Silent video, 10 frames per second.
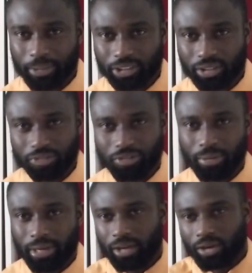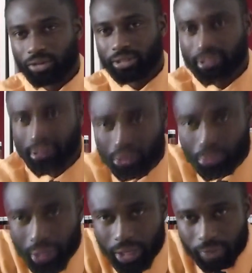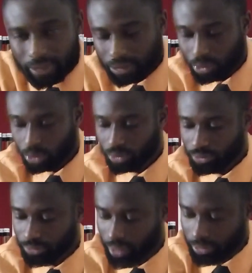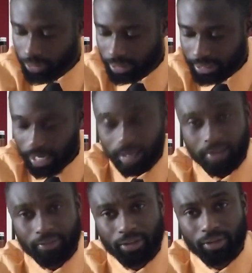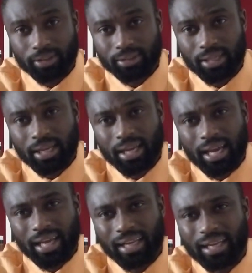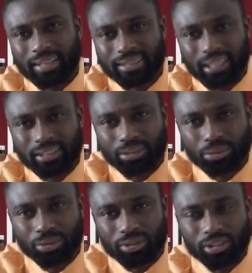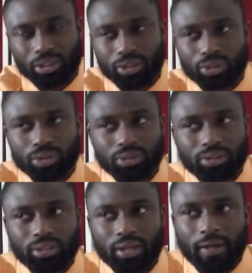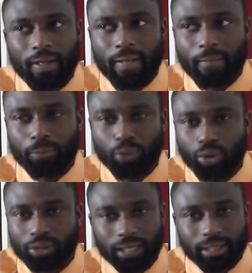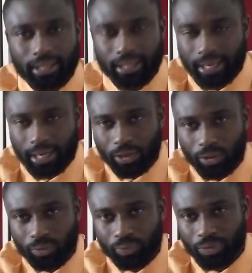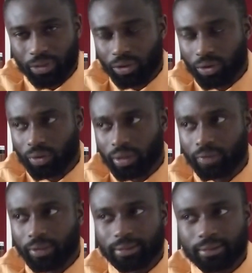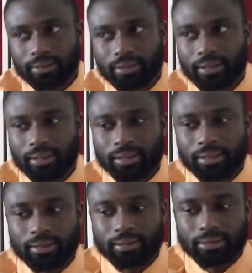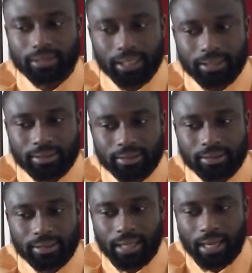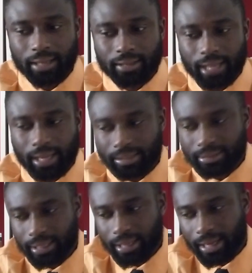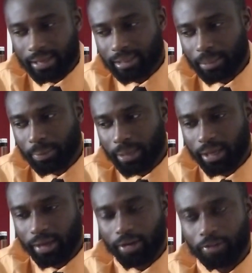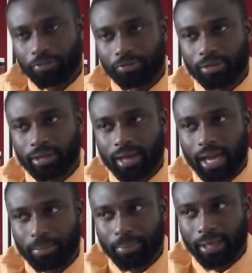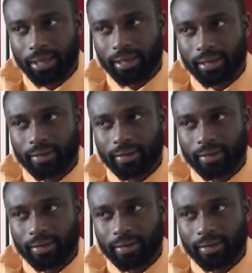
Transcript: any patchouli from it at all. It was to me it was so very very silent if there was. And then the sandalwood. You know those note I didn't get at all. You know, it was just like like I said, the interplay of the nutmeg,